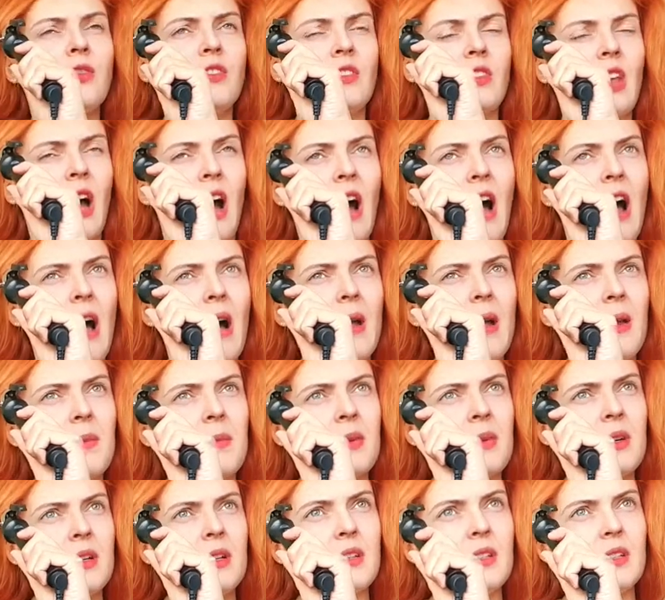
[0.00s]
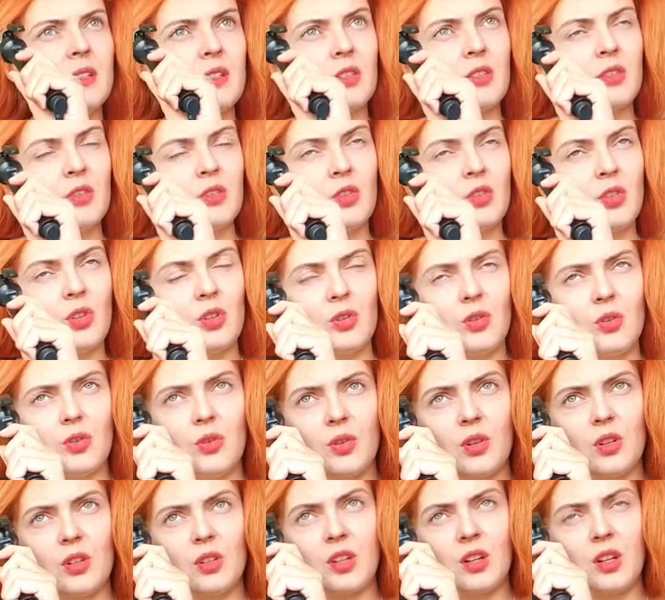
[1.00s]
time 2
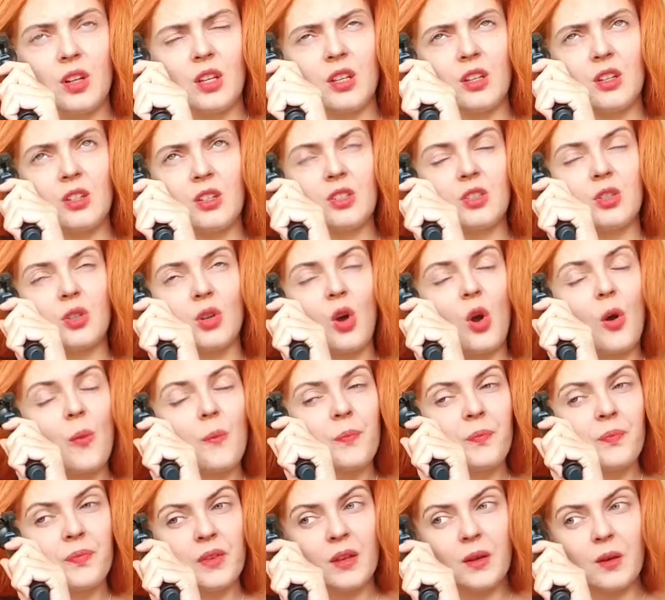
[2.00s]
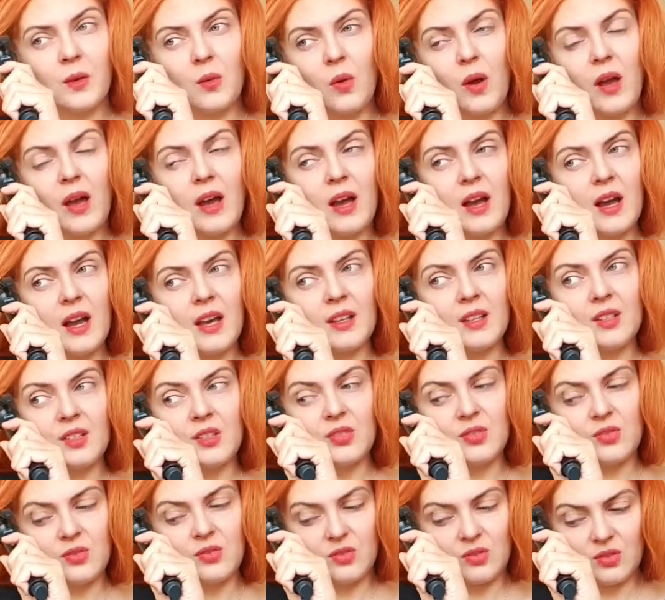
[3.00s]
or 3 years ago where I
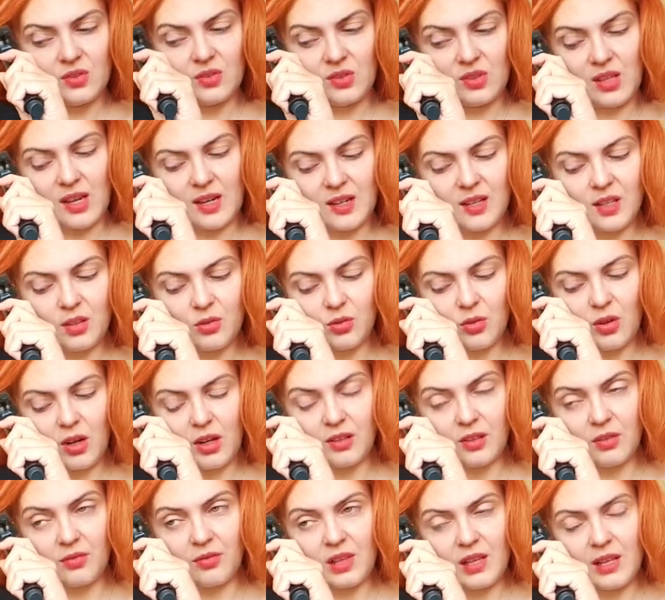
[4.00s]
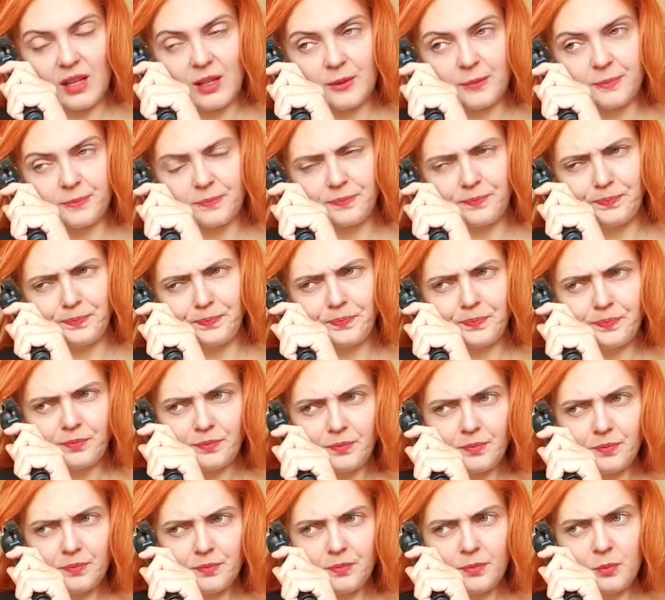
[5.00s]
started to kind of like
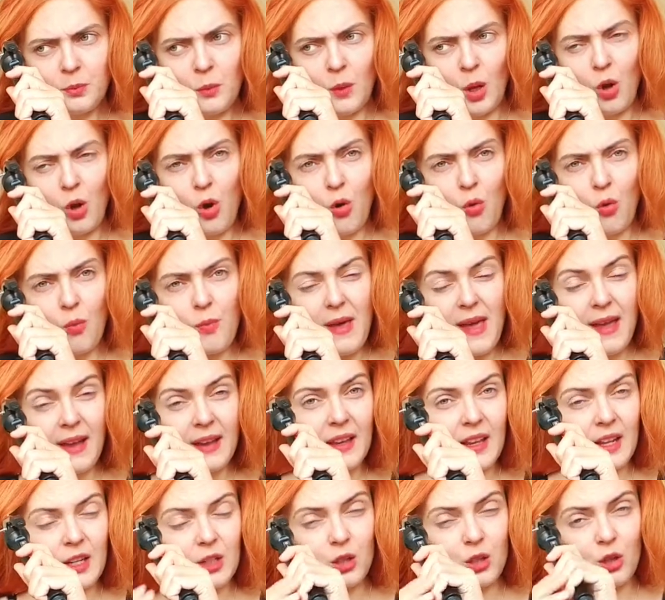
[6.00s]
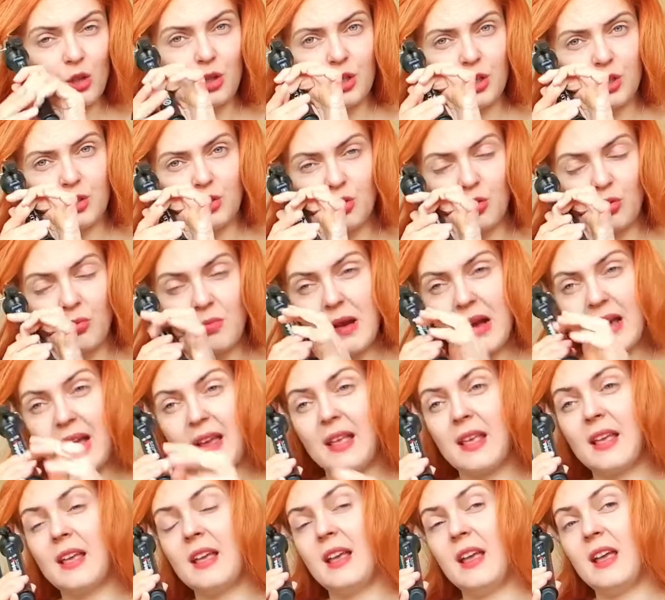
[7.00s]
go back and look into
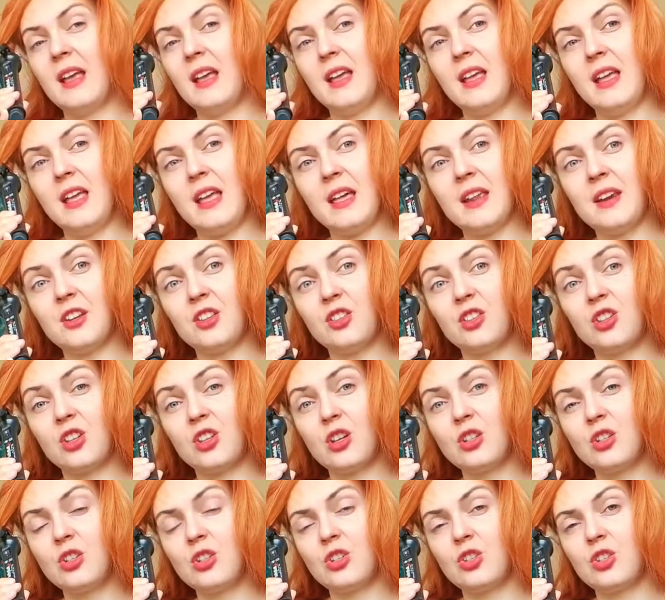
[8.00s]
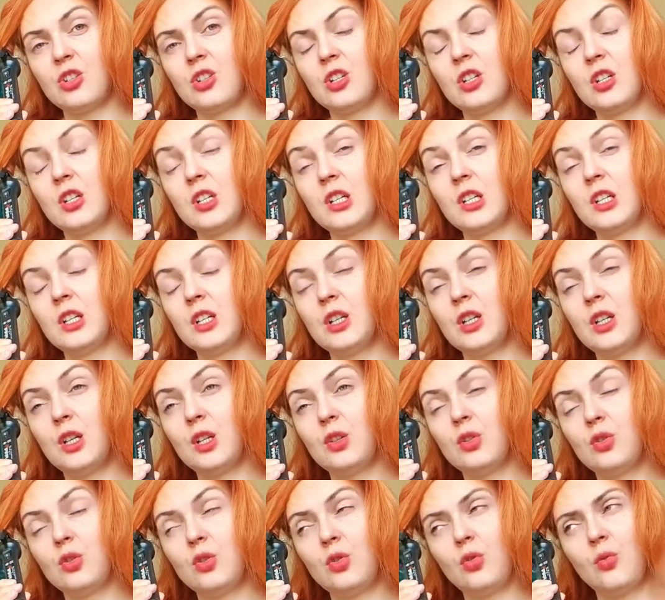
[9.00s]
my heritage,
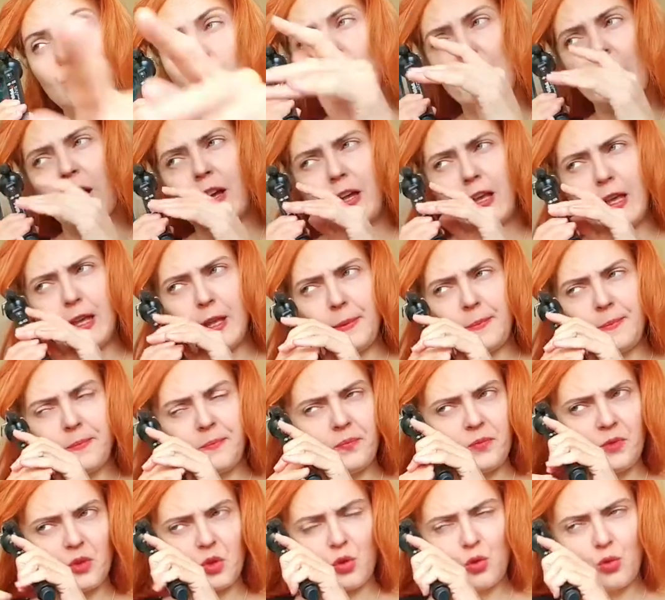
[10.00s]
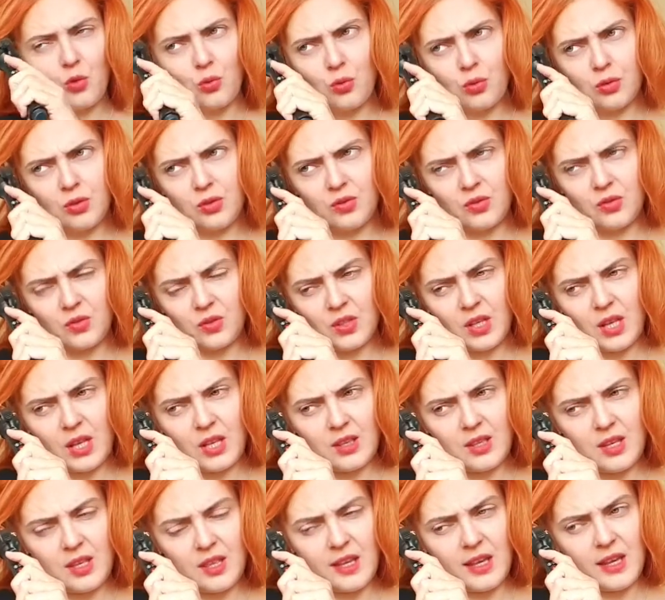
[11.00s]
into my roots,
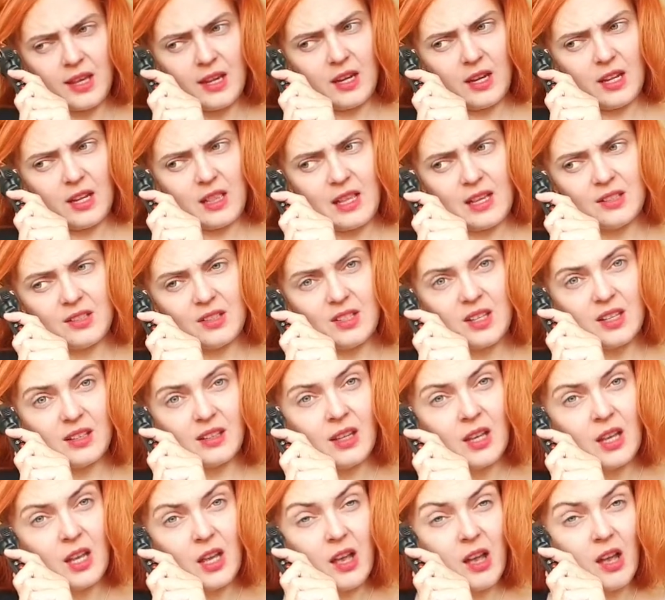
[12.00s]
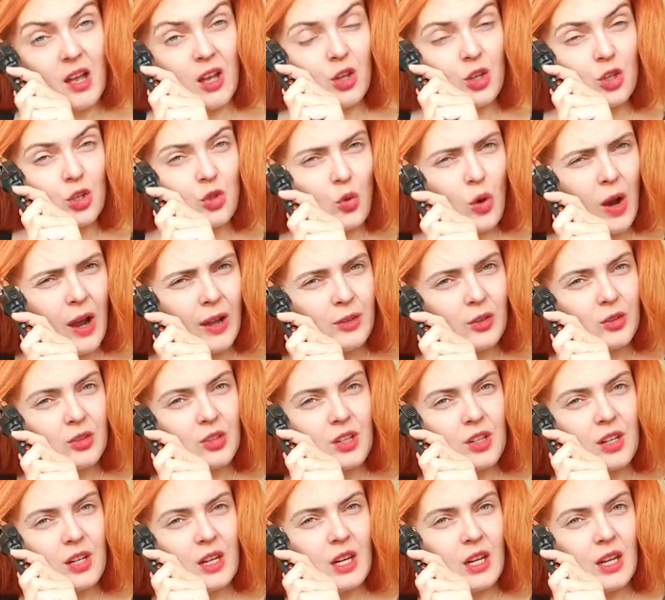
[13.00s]
and then I realized that you cannot
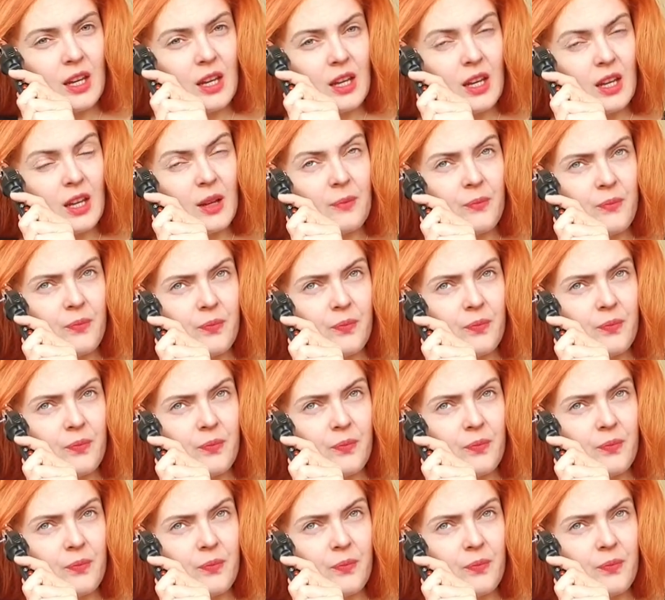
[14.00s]
really